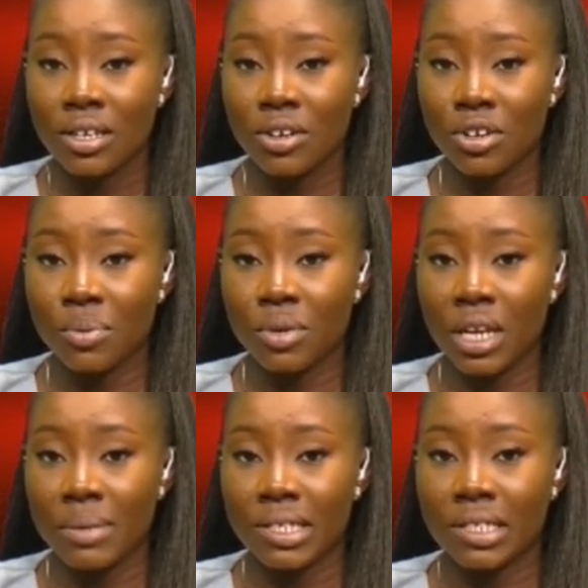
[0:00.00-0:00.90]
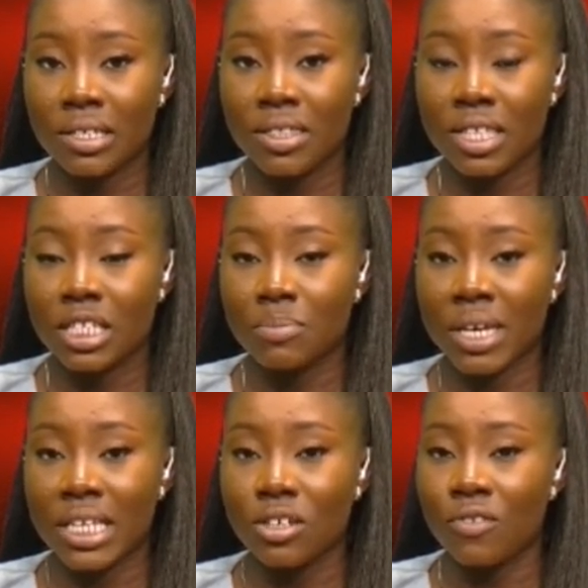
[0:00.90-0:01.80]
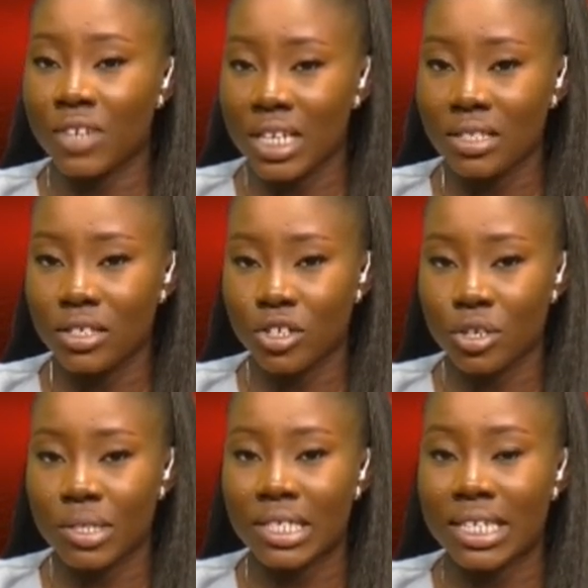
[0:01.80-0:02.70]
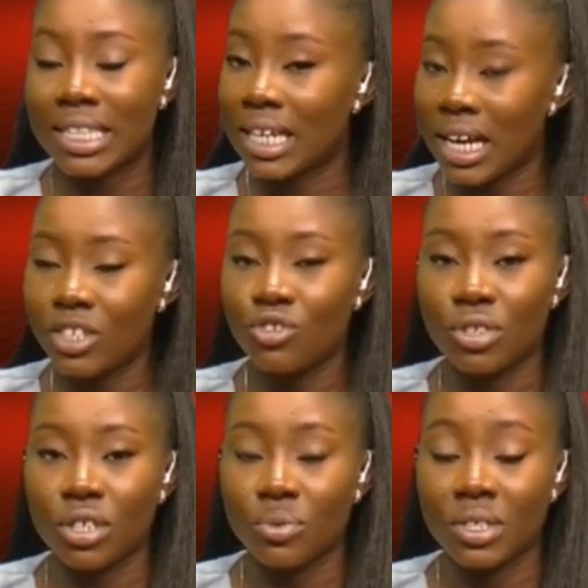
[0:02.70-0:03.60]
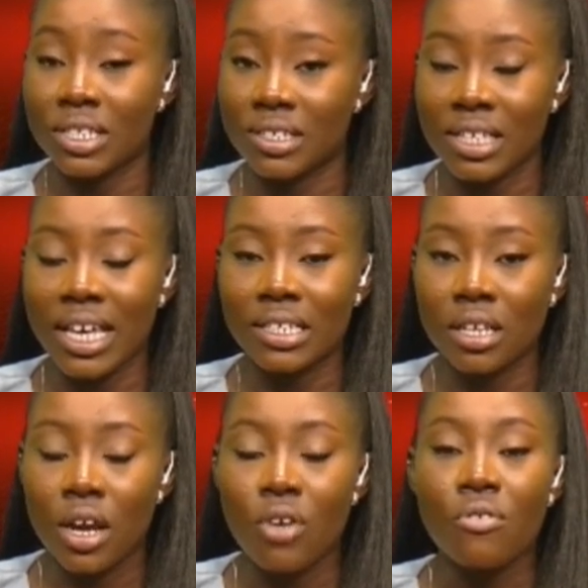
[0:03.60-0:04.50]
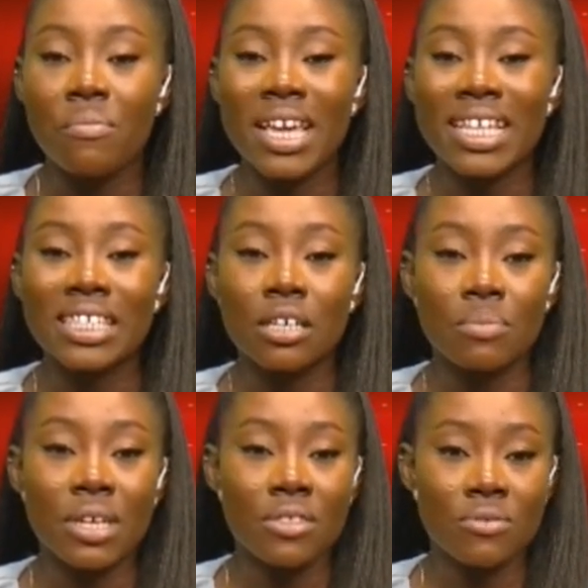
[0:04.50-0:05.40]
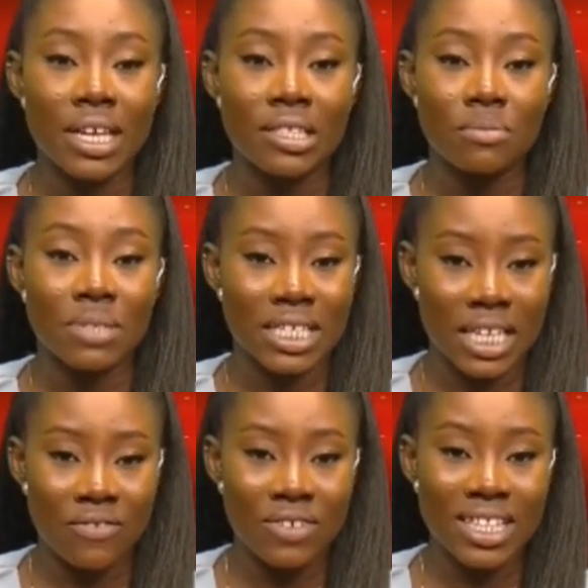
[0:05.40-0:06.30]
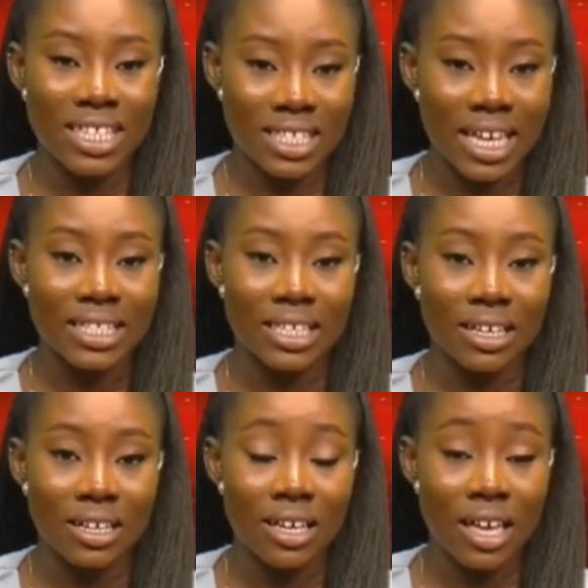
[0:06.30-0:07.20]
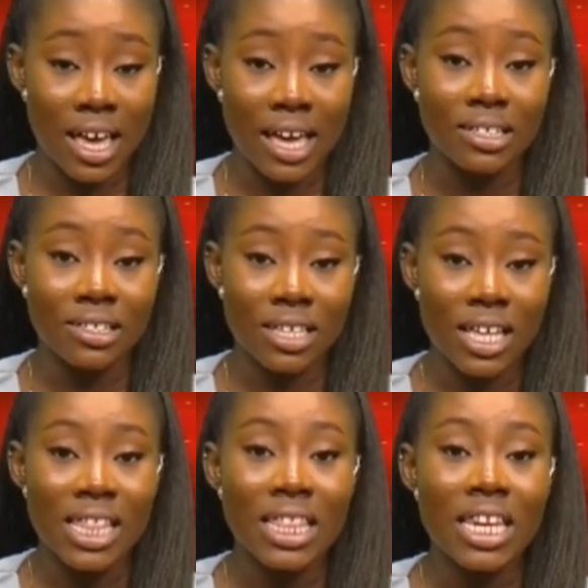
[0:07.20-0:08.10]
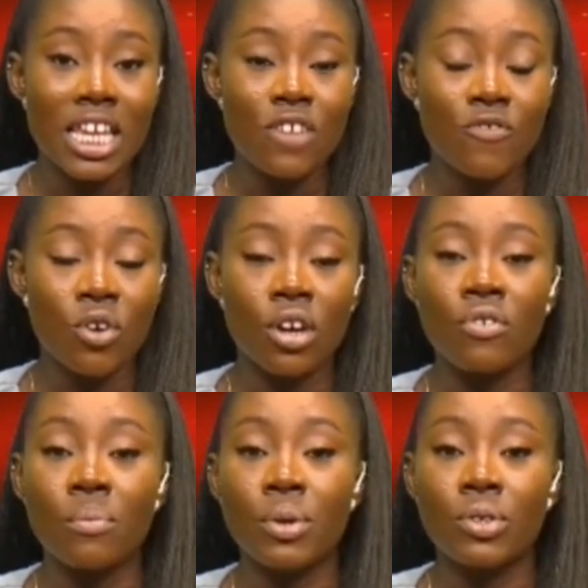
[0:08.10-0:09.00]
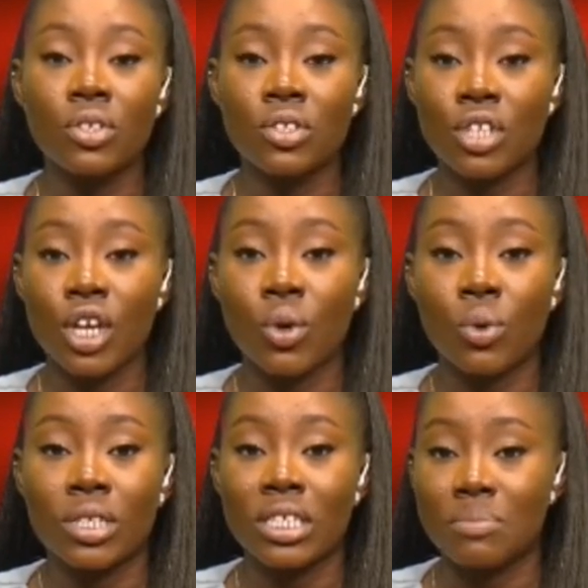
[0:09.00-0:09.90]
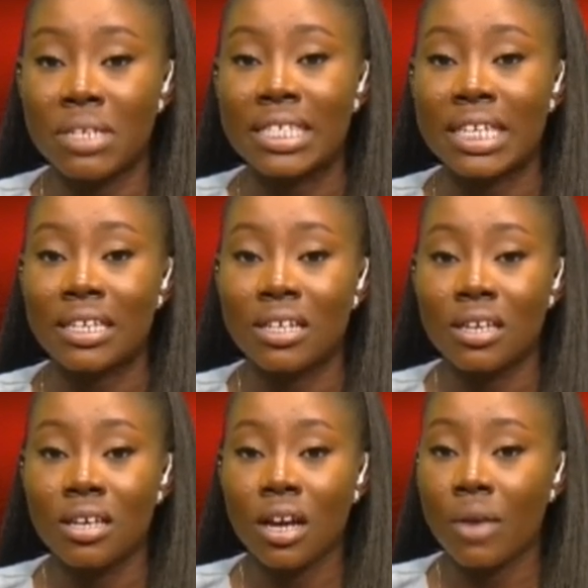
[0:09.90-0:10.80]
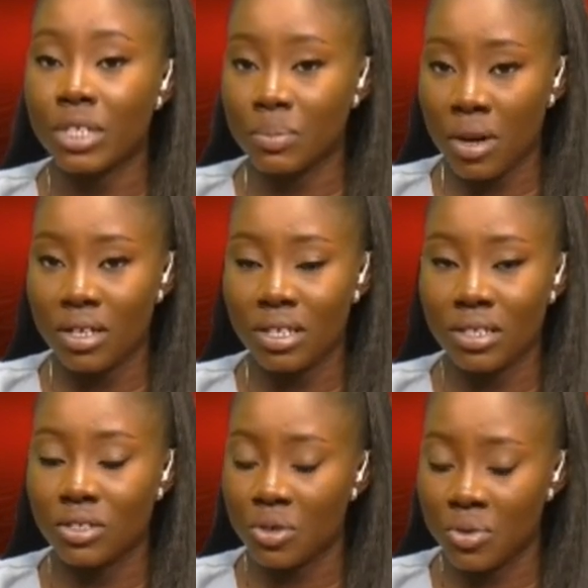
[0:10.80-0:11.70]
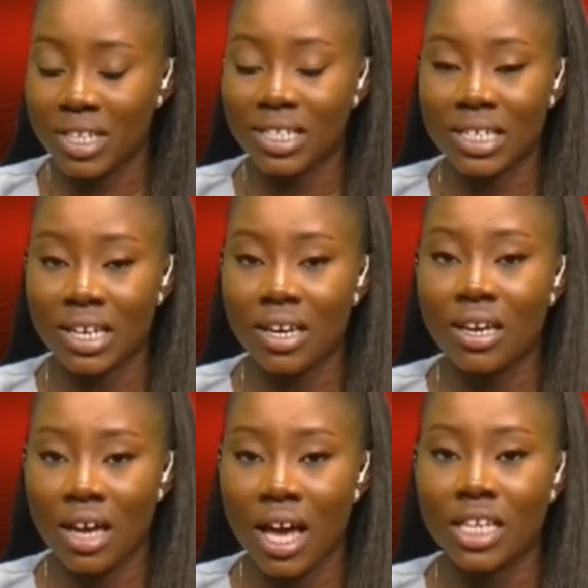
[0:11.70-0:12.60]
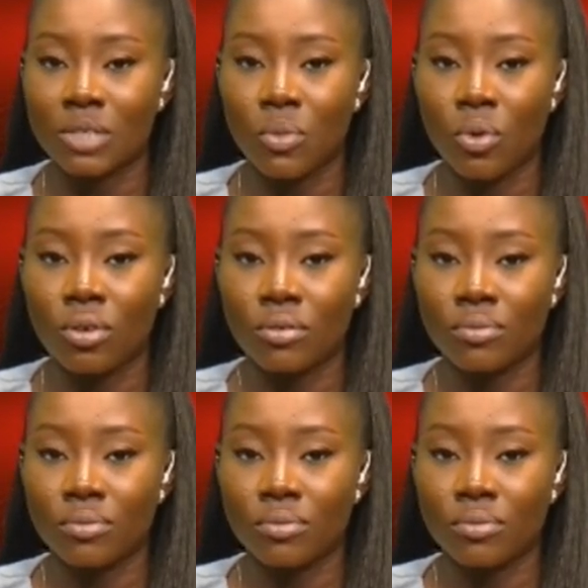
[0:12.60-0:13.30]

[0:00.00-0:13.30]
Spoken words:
The Honorable lamented the spate of insecurity in the country, which he said remains a big threat bedeviling the sector, hence the need for a robust stakeholders meeting. Correspondent Grace Ike has more.